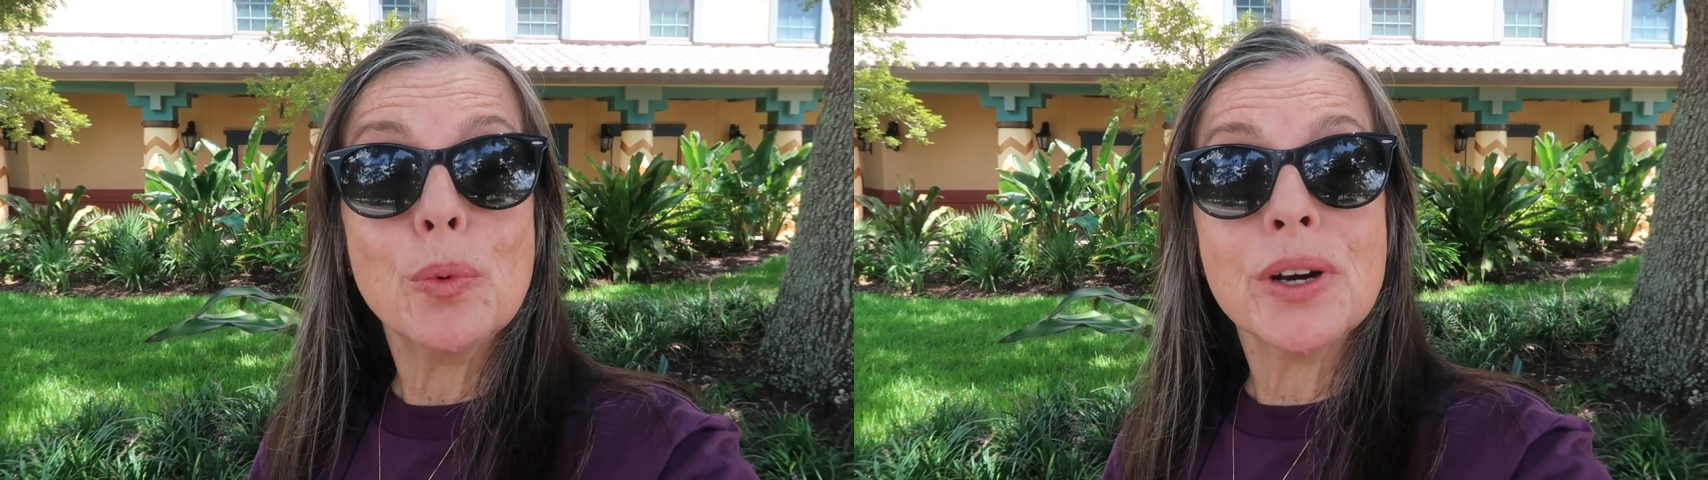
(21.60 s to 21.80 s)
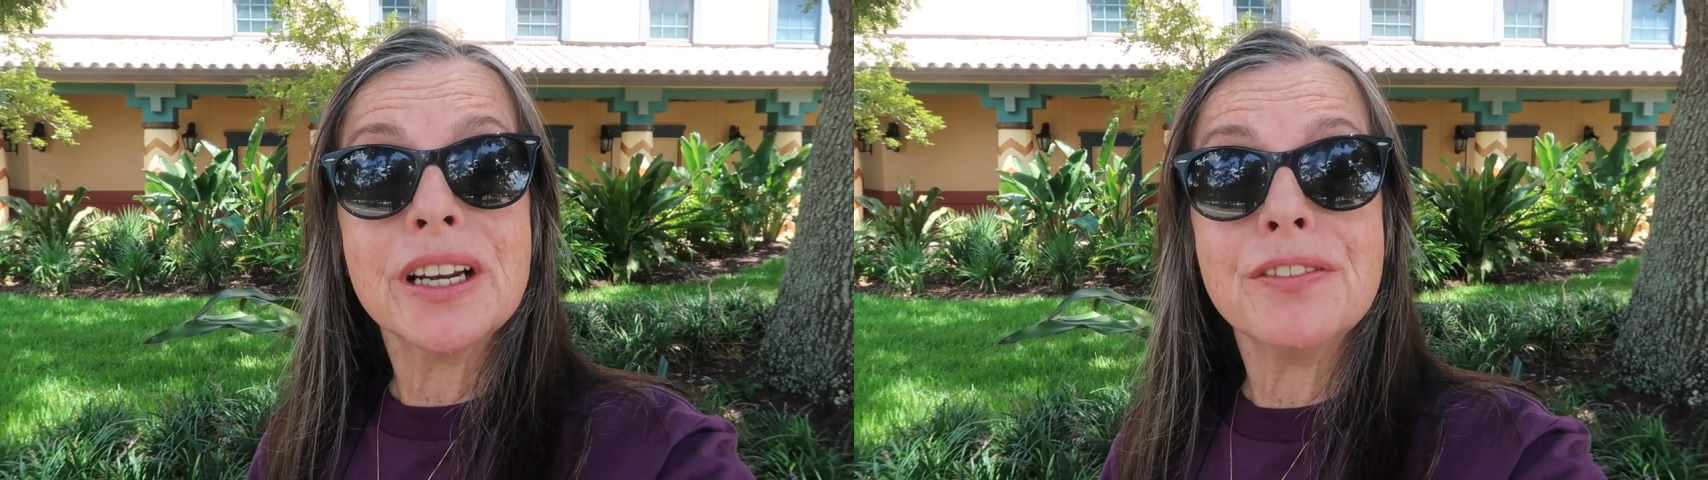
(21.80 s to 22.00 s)

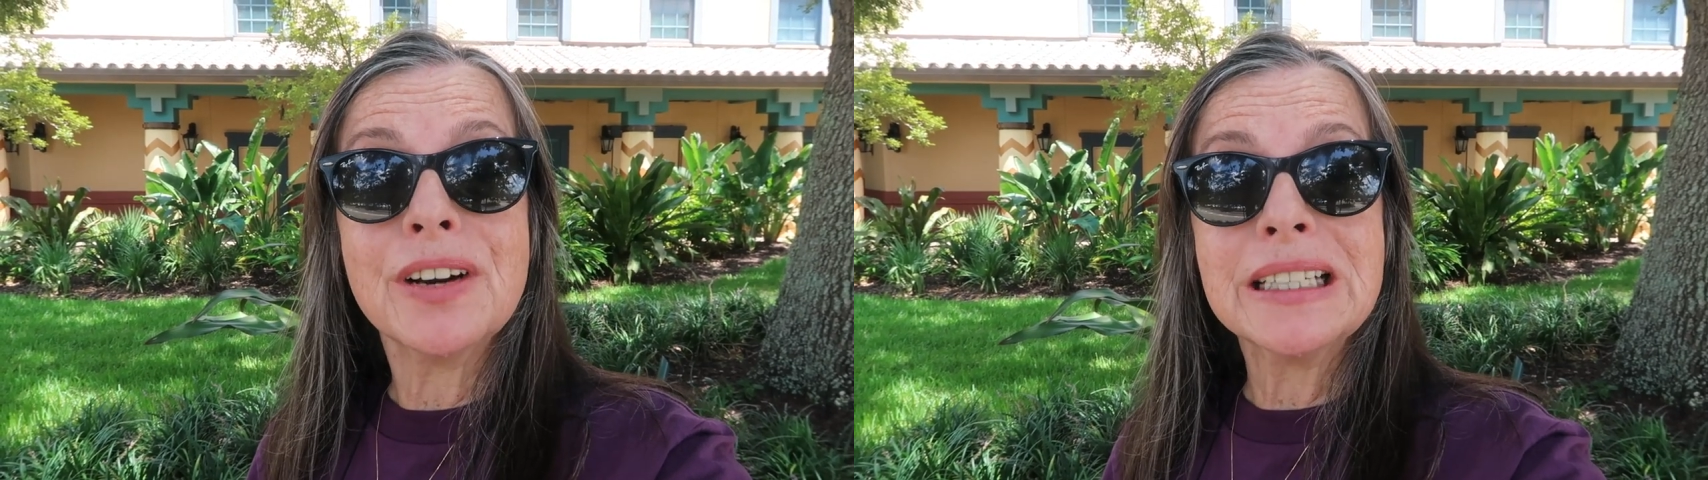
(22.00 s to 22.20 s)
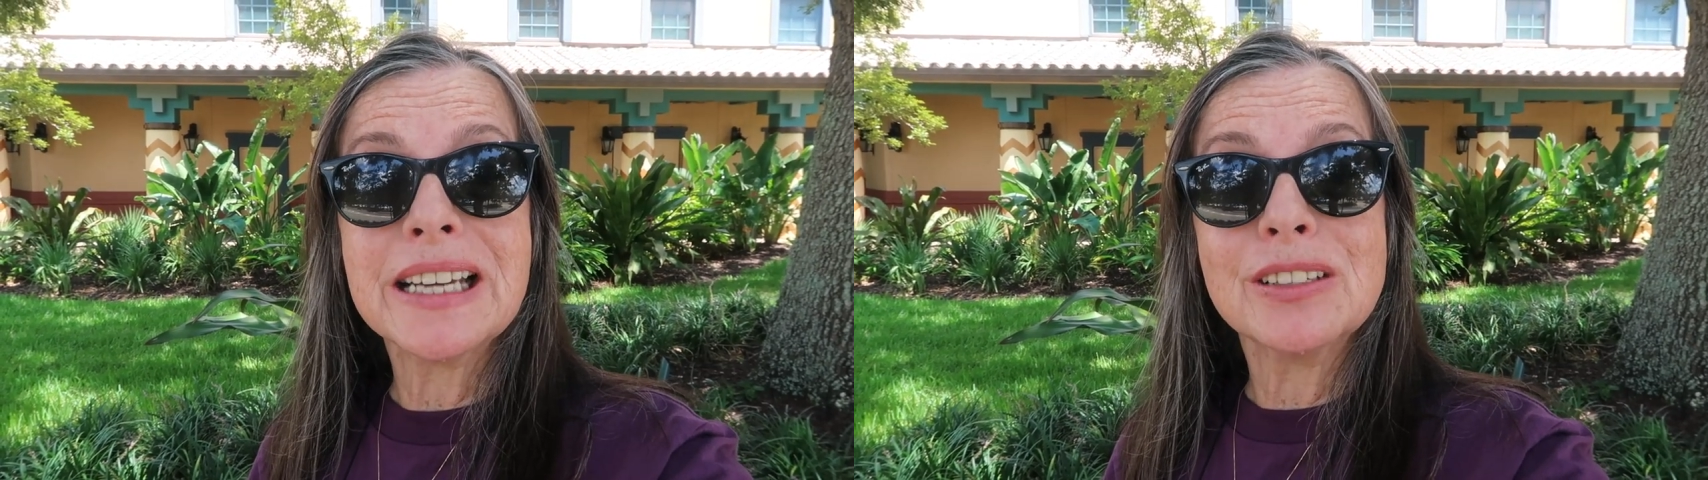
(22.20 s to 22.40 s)
we're gonna
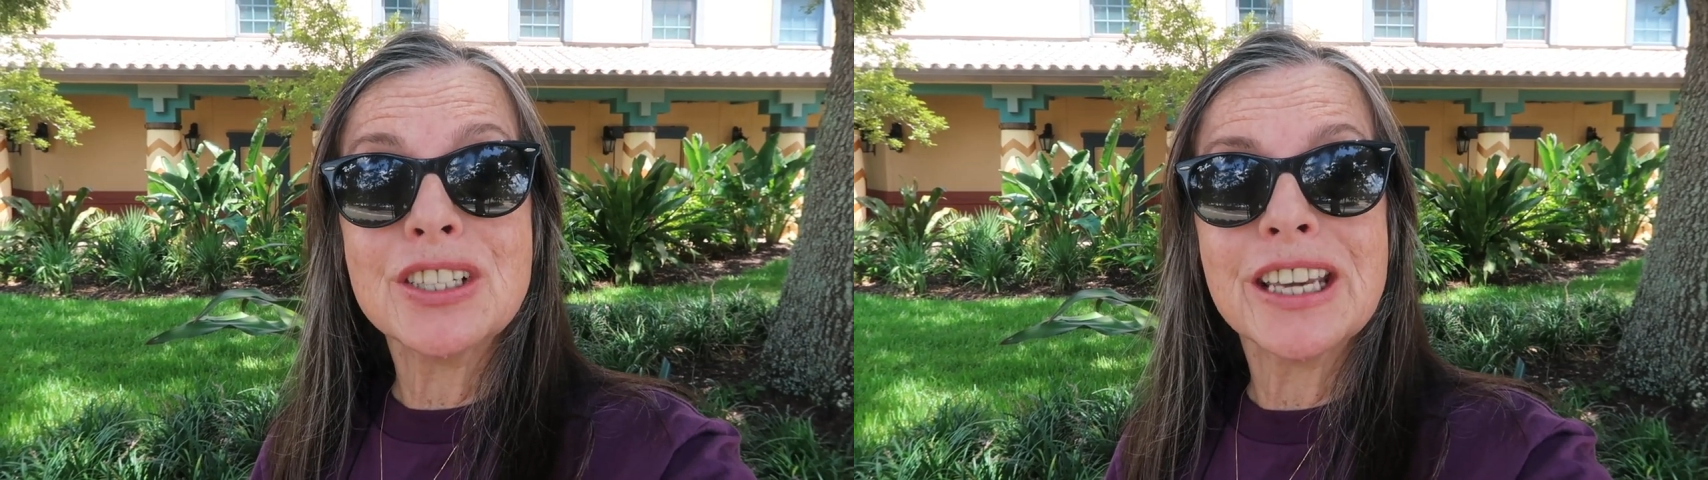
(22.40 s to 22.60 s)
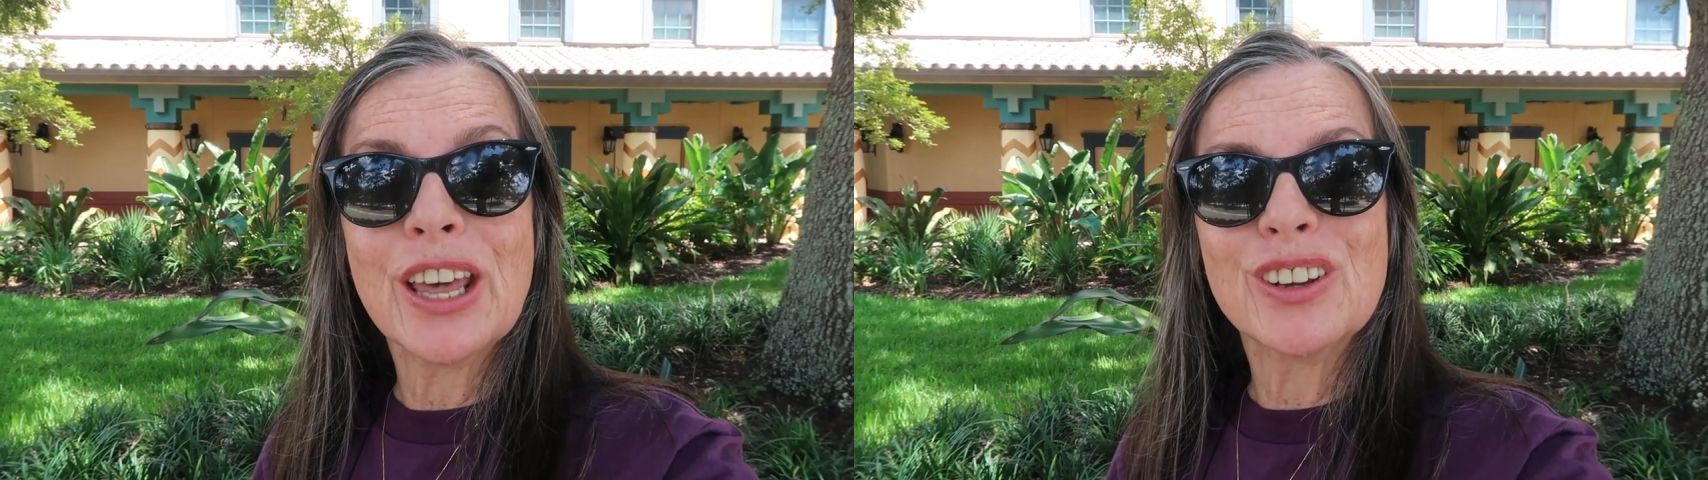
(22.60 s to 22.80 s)
find
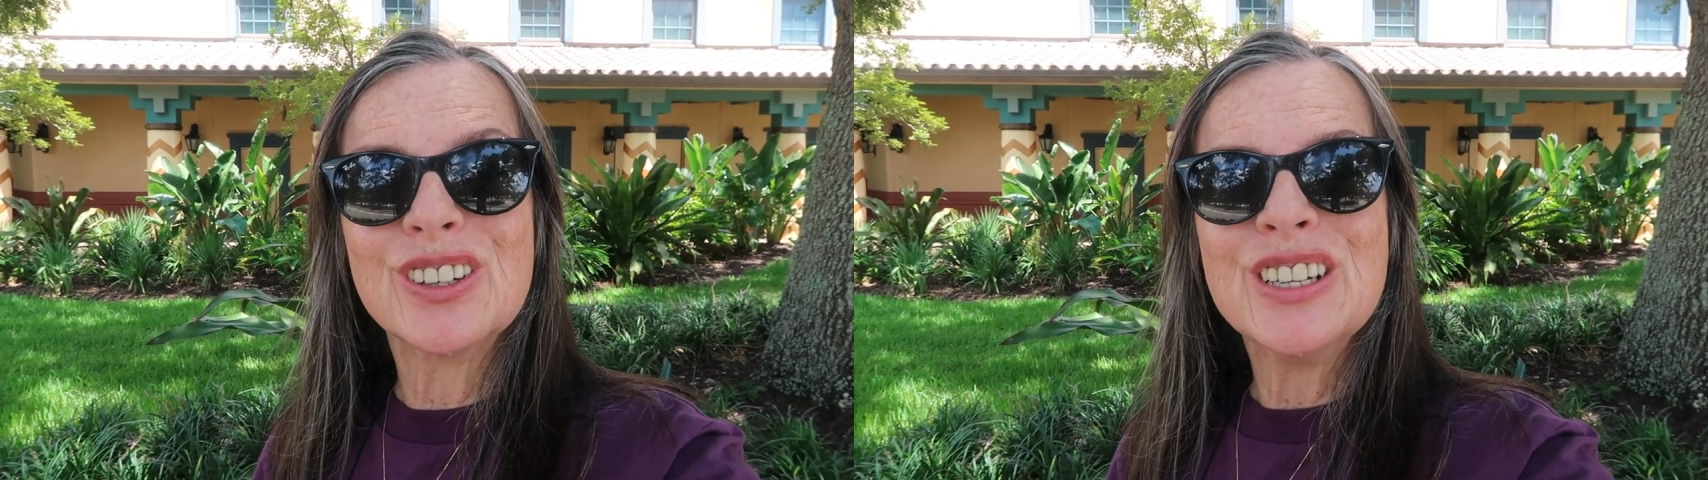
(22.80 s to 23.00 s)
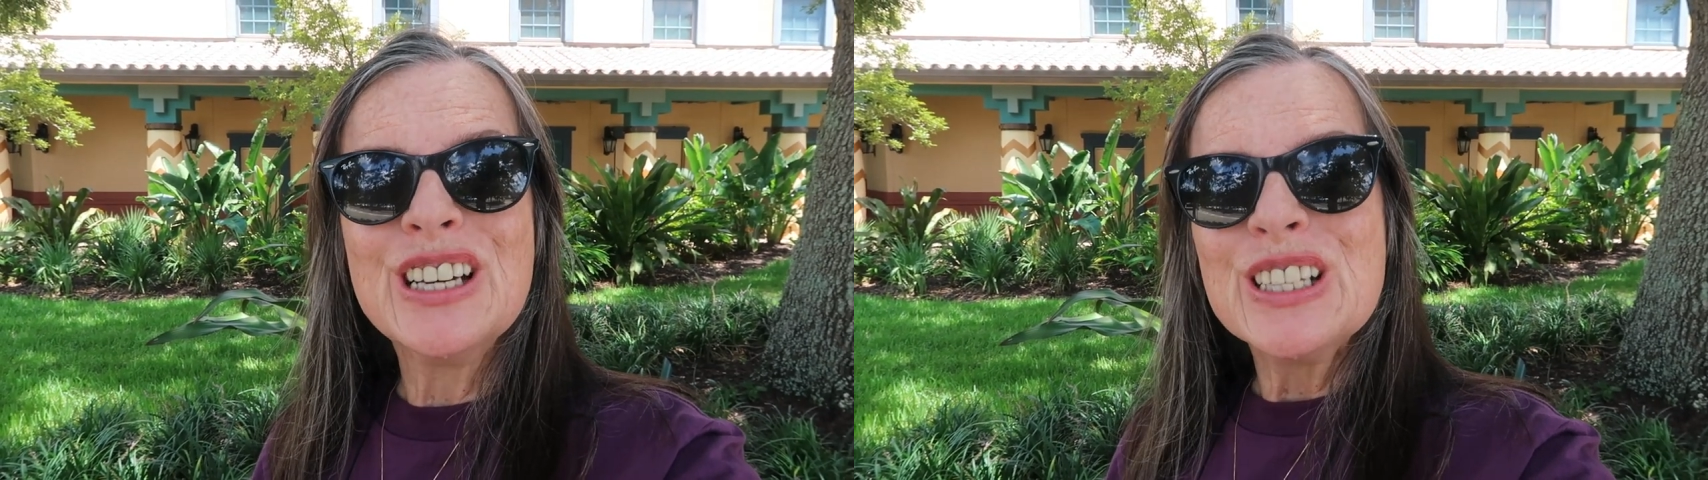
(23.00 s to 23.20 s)
out
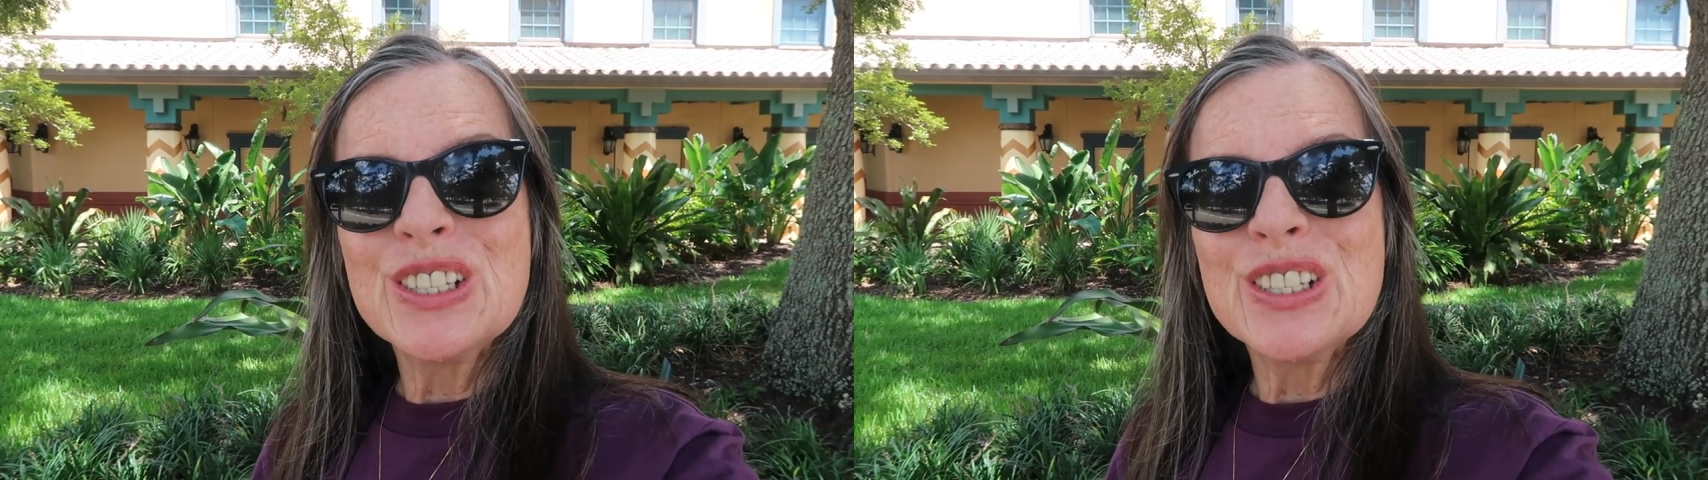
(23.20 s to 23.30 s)
together.